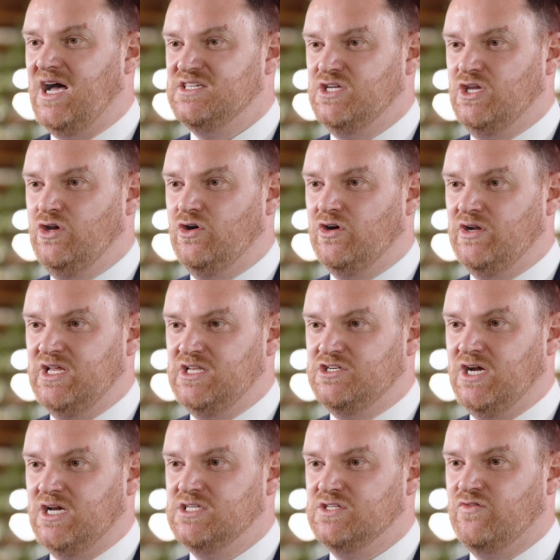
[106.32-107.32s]
at securing
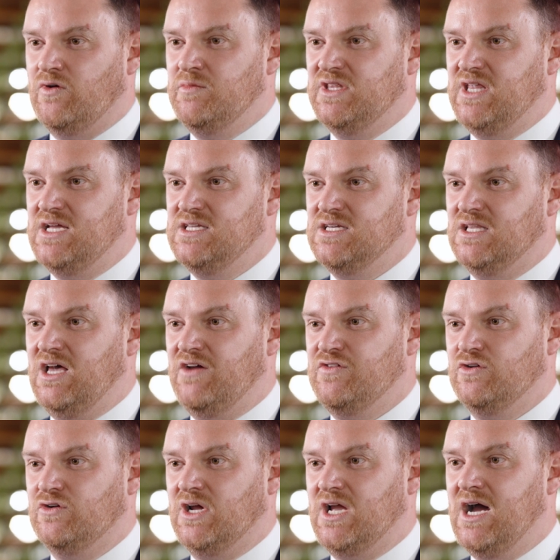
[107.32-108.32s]
interest from the date it
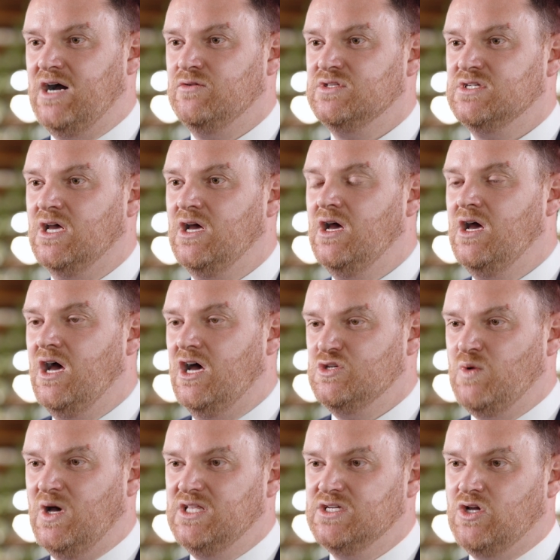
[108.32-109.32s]
left your account, as
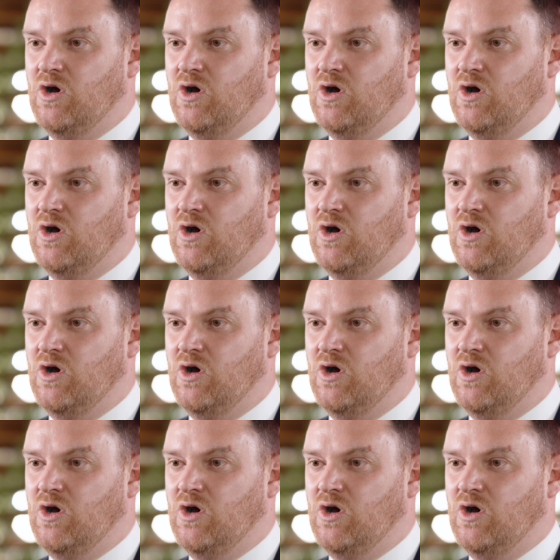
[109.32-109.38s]
well as